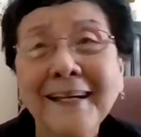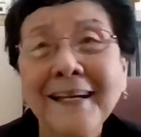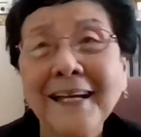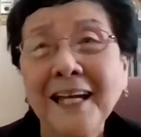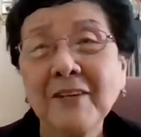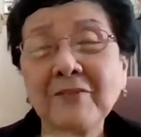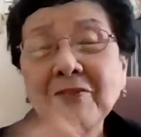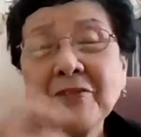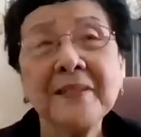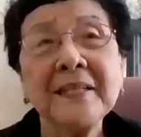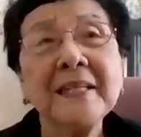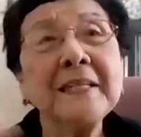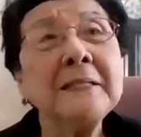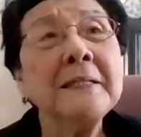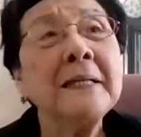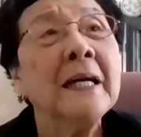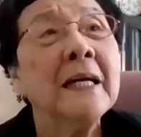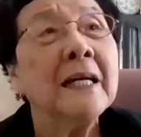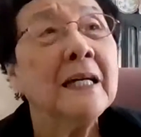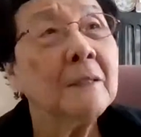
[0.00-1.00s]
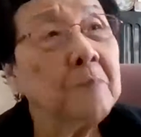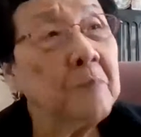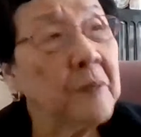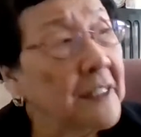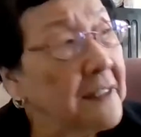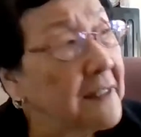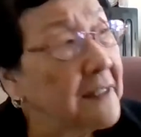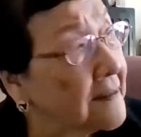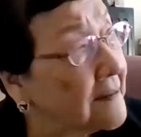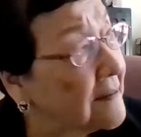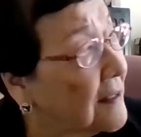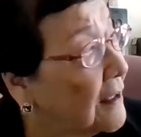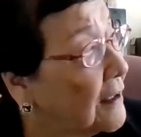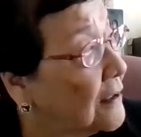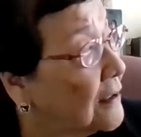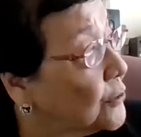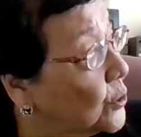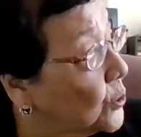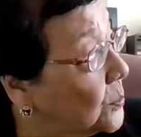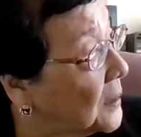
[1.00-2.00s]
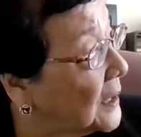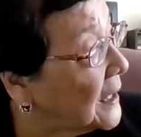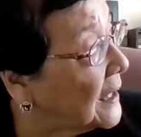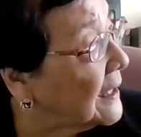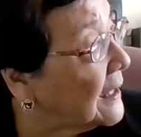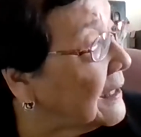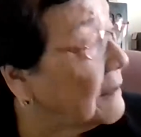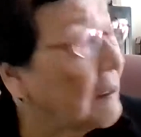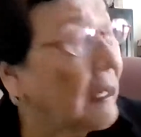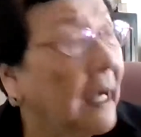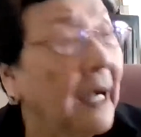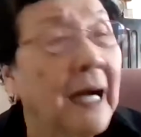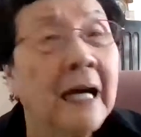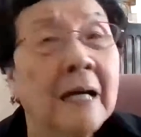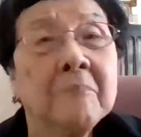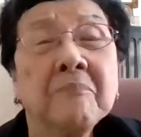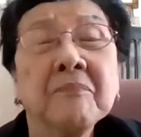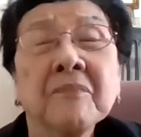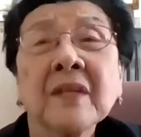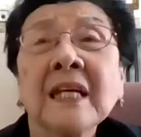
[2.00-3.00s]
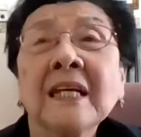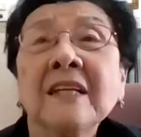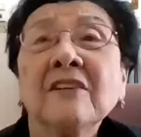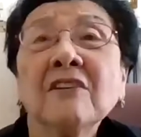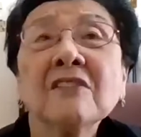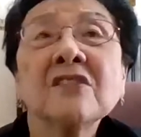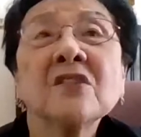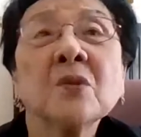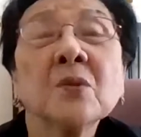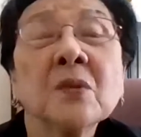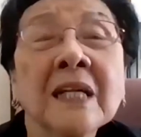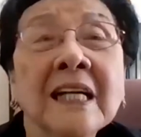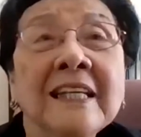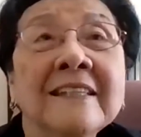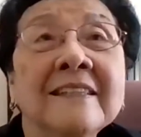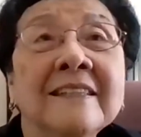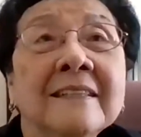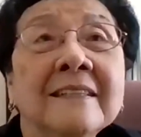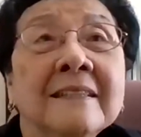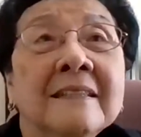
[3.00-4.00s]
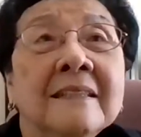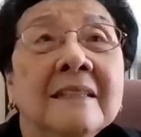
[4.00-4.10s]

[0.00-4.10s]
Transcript: Everything appears to be not so clear.